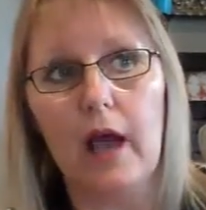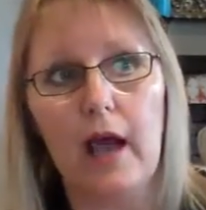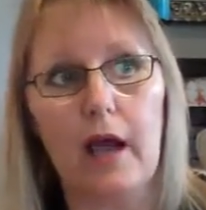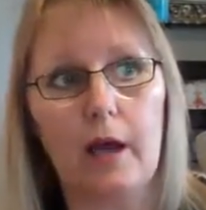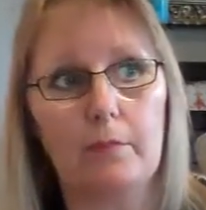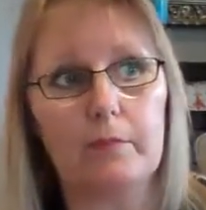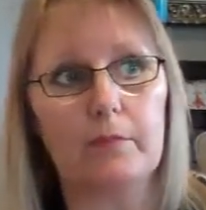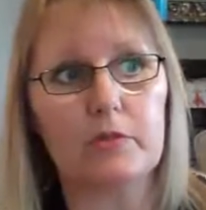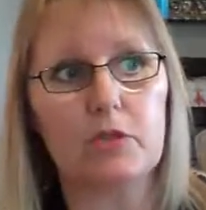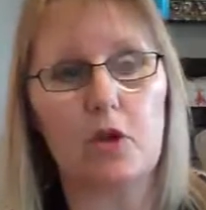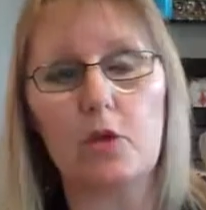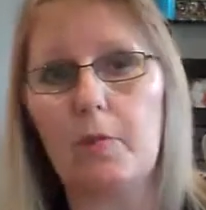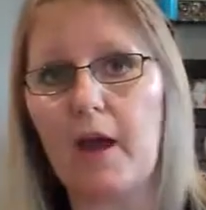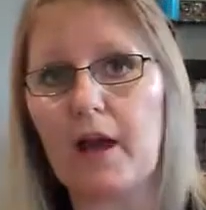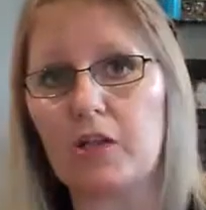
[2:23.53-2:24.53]
um,
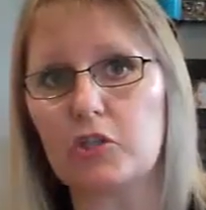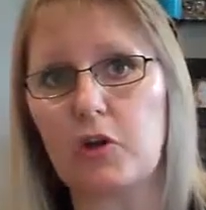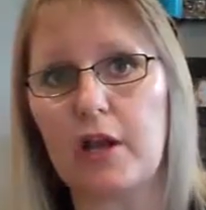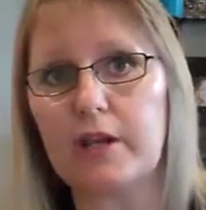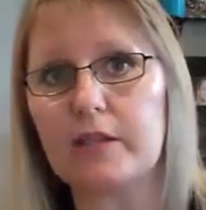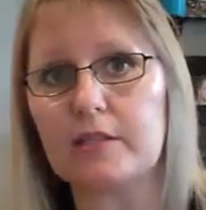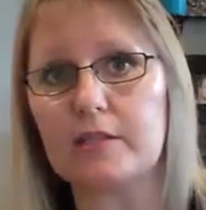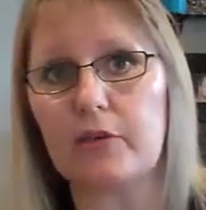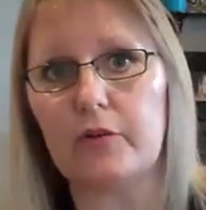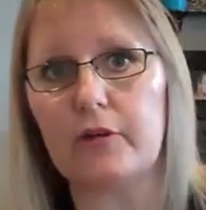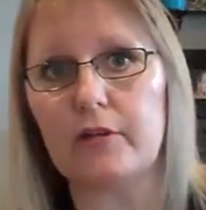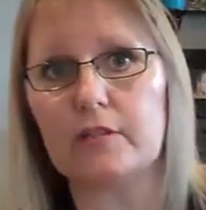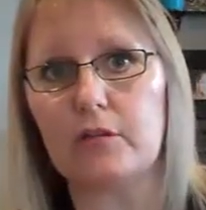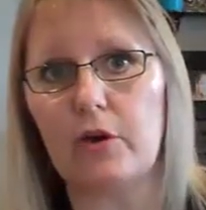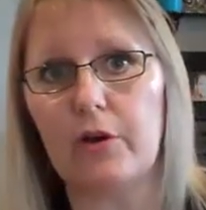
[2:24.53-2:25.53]
two-part training
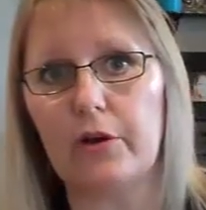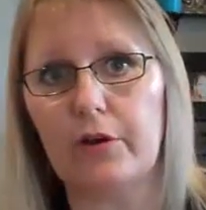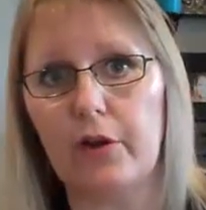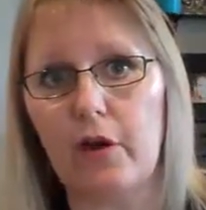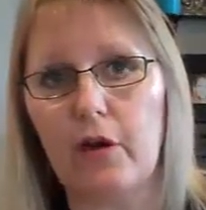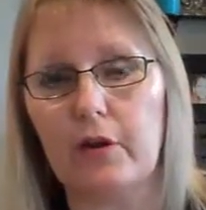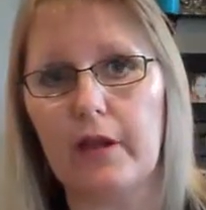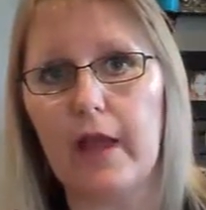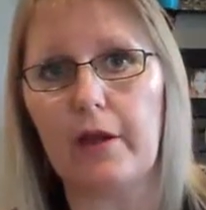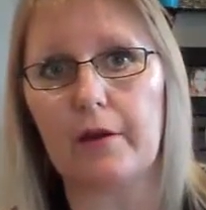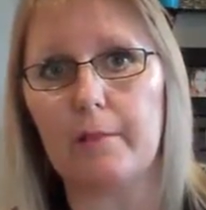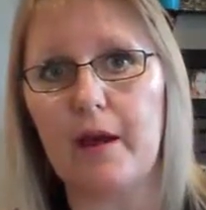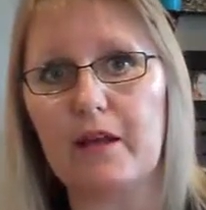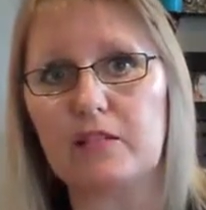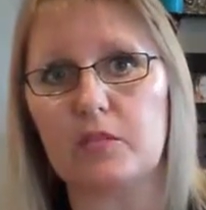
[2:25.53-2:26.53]
series on, on how
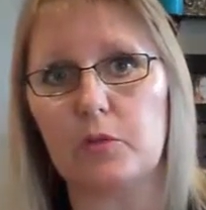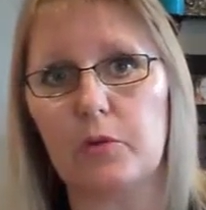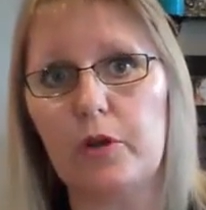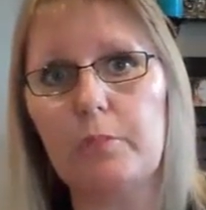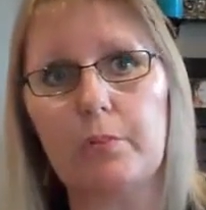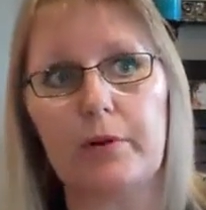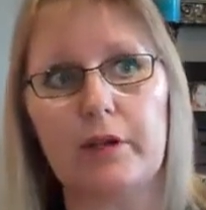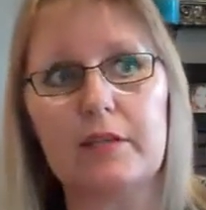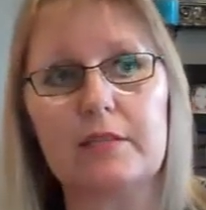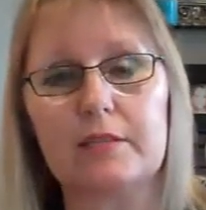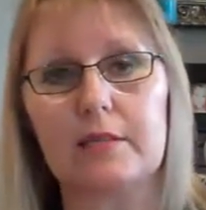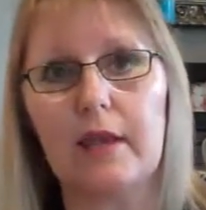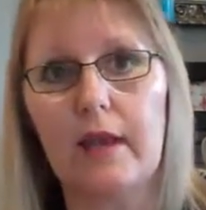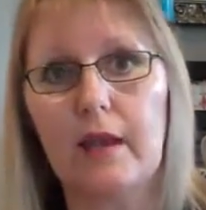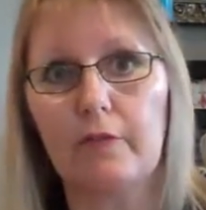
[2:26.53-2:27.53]
to master
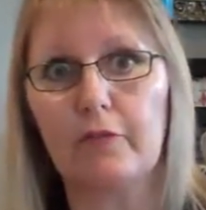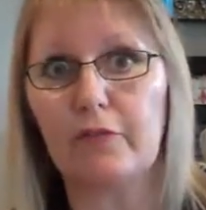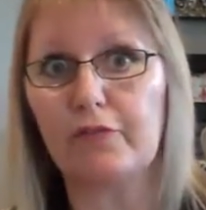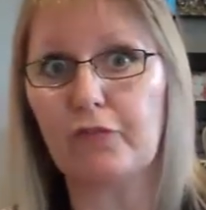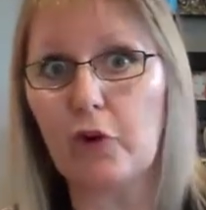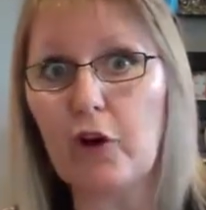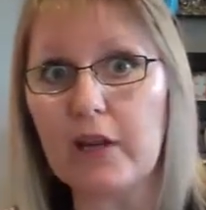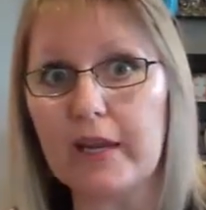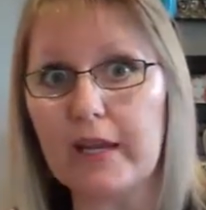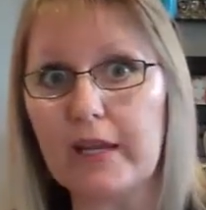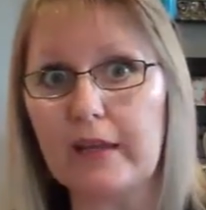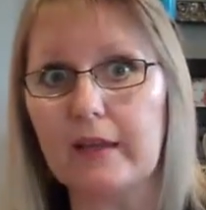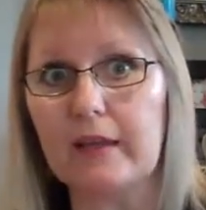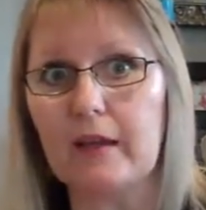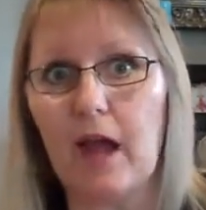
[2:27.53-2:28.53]
WordPress for
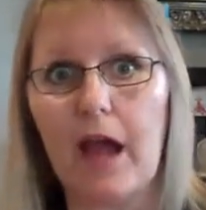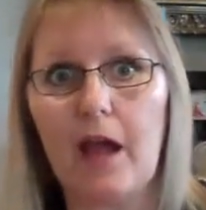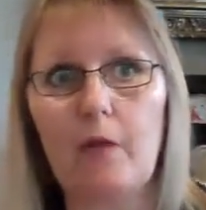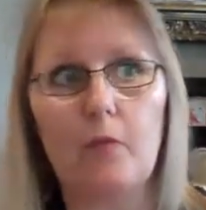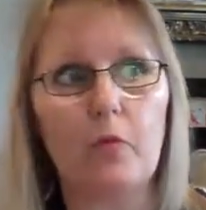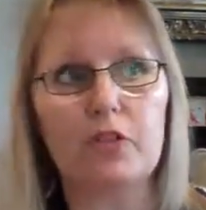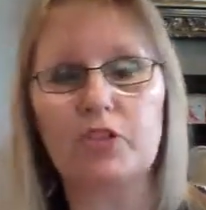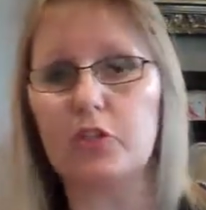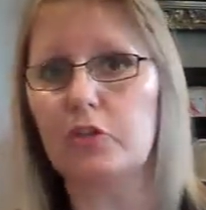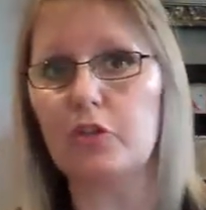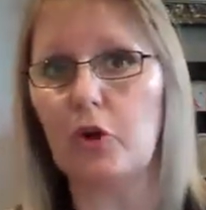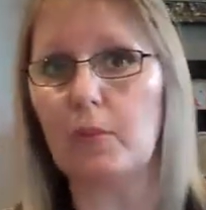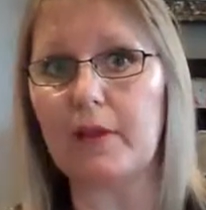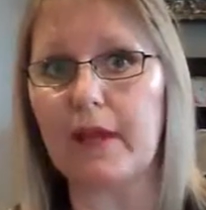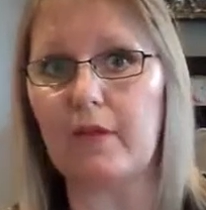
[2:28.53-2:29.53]
free, um, which you'd
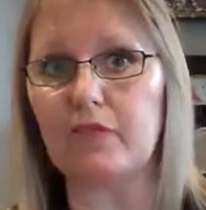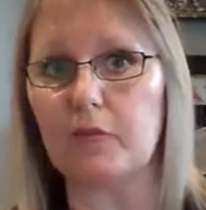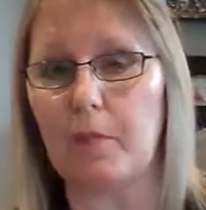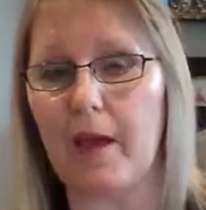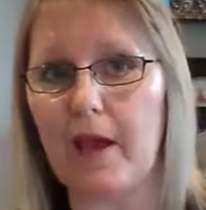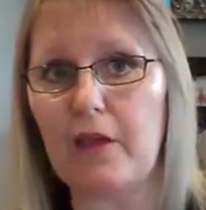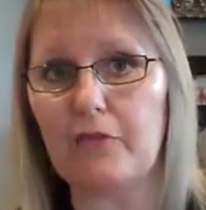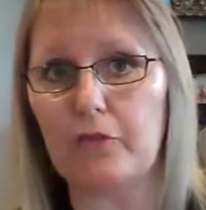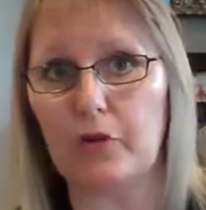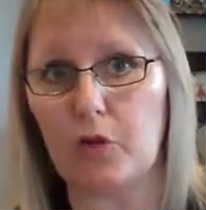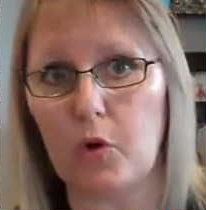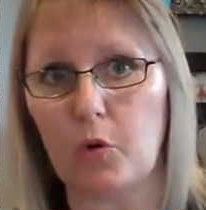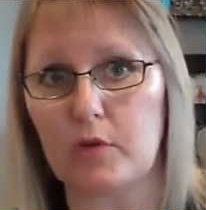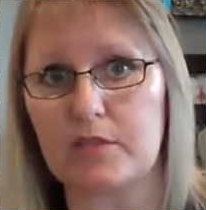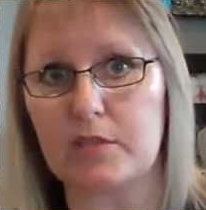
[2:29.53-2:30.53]
normally have to pay for a
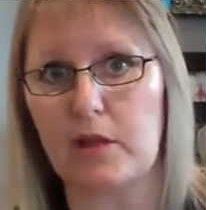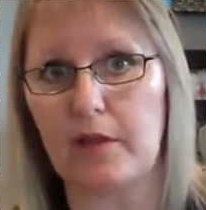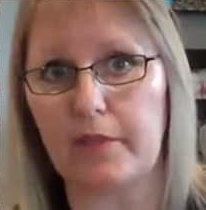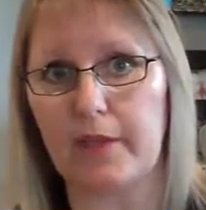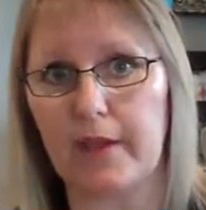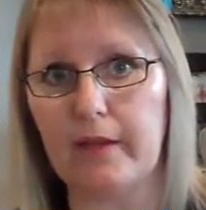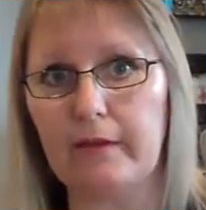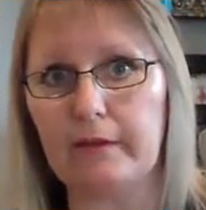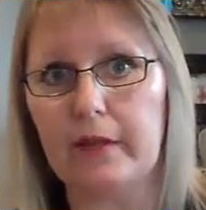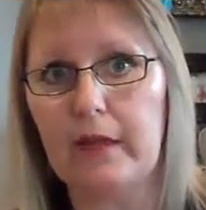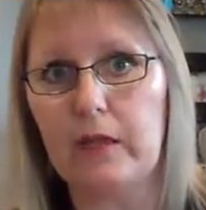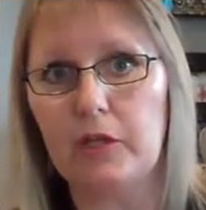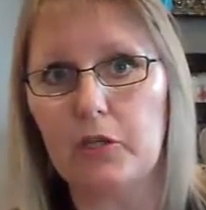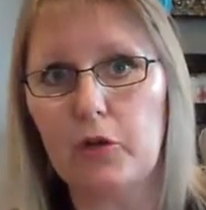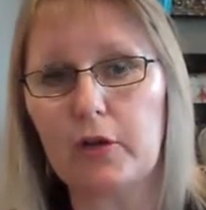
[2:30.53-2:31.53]
course like that.
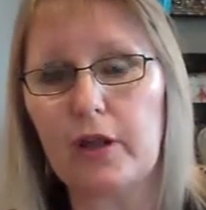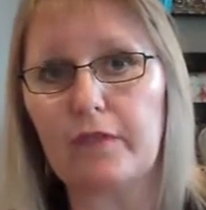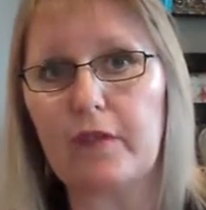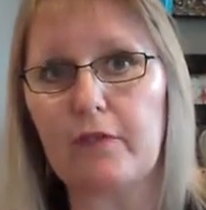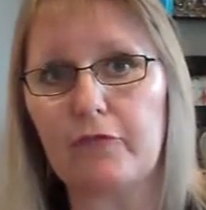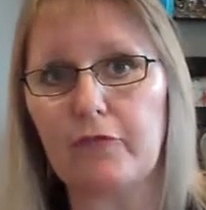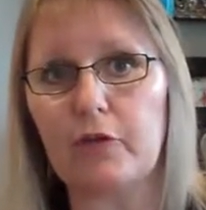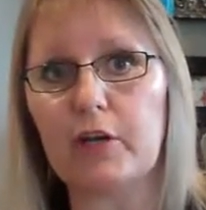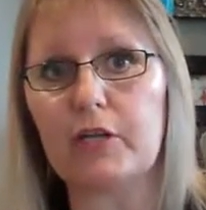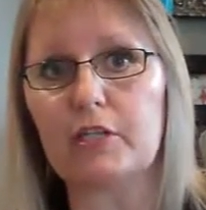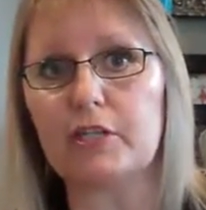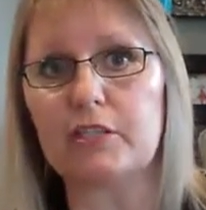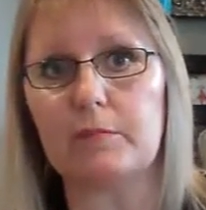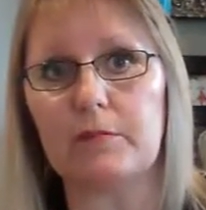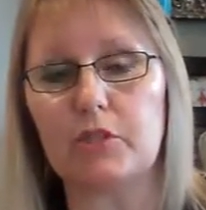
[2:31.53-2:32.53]
You'll get that free
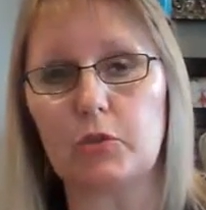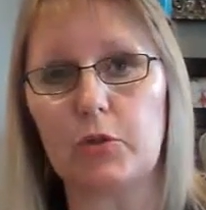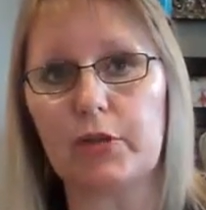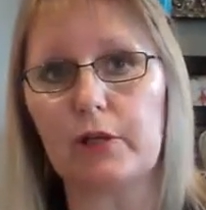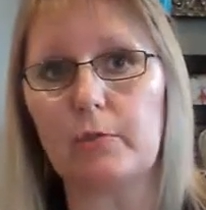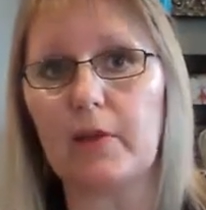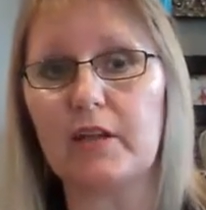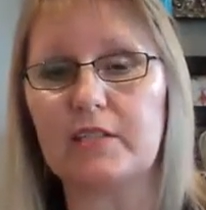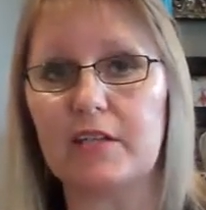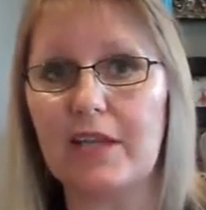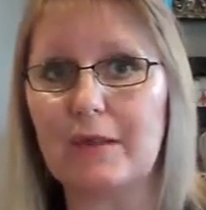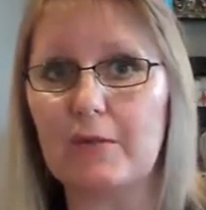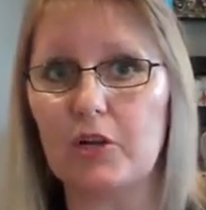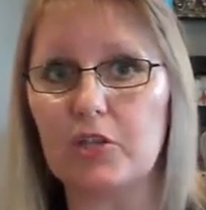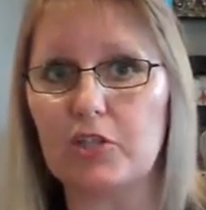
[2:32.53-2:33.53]
just to be joining on my
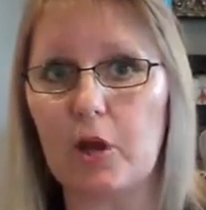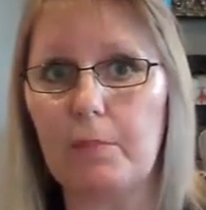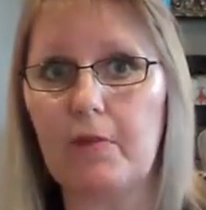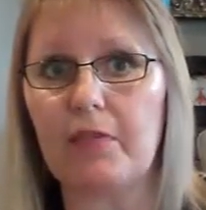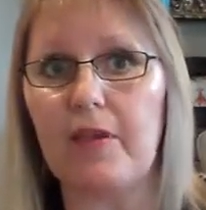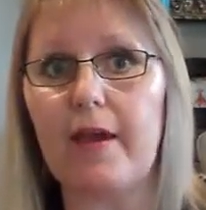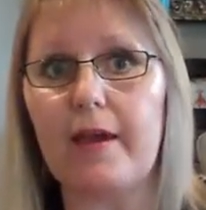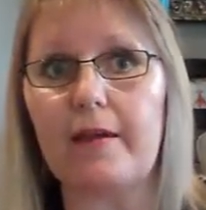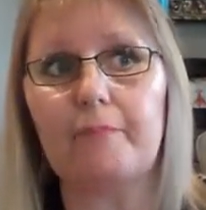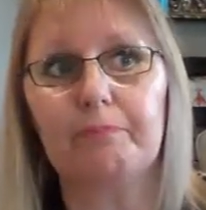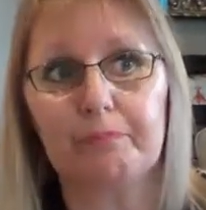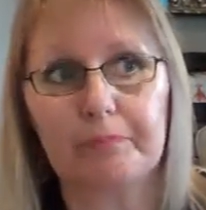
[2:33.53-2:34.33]
team. And on top of that,